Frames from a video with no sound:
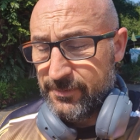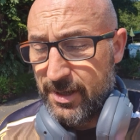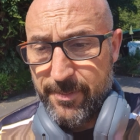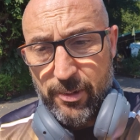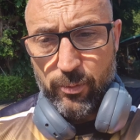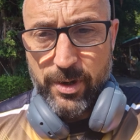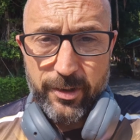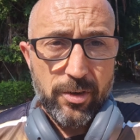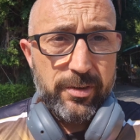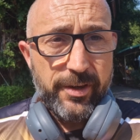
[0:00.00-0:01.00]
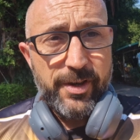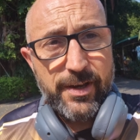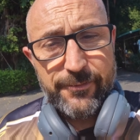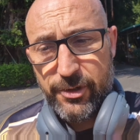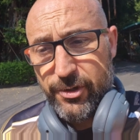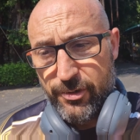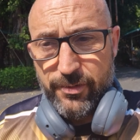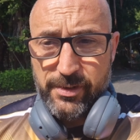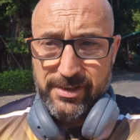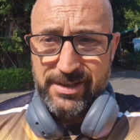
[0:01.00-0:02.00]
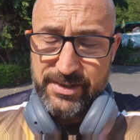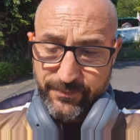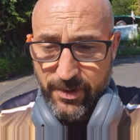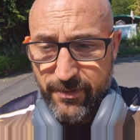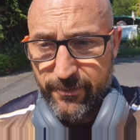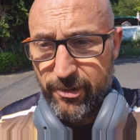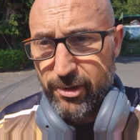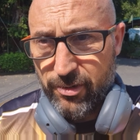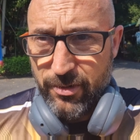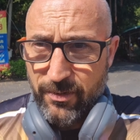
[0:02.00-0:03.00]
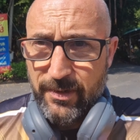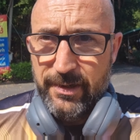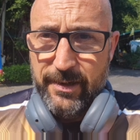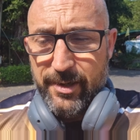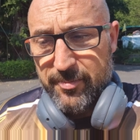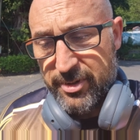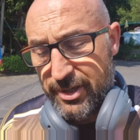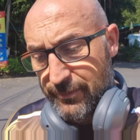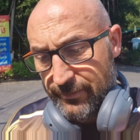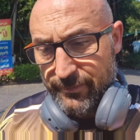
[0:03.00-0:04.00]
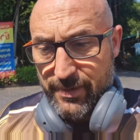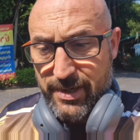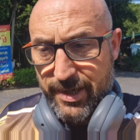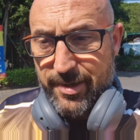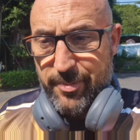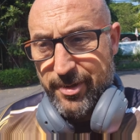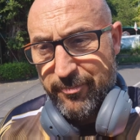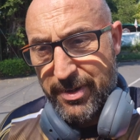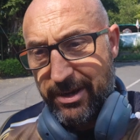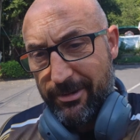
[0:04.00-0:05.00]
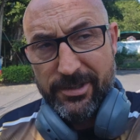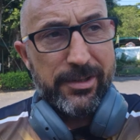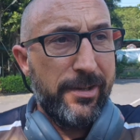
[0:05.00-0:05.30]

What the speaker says: about 1 o'clock in the afternoon. It's very, very hot, but I get a bit embarrassed